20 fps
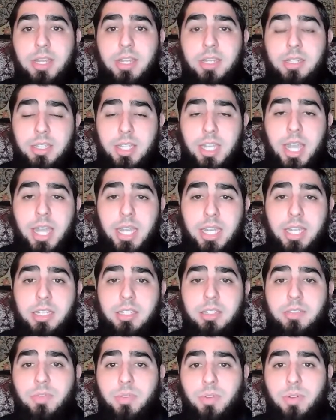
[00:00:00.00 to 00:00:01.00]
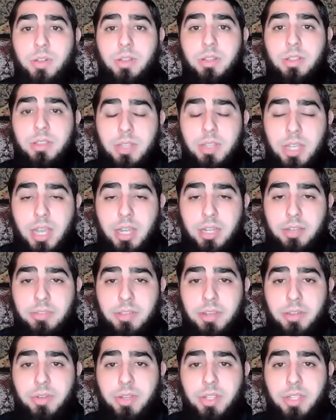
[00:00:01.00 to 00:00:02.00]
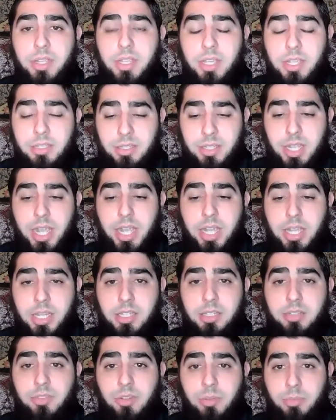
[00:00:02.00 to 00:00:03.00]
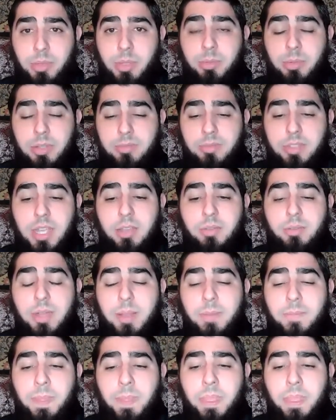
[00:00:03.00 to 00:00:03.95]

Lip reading: and it's guidance for the God-fearing, it's guidance for people of taqwa.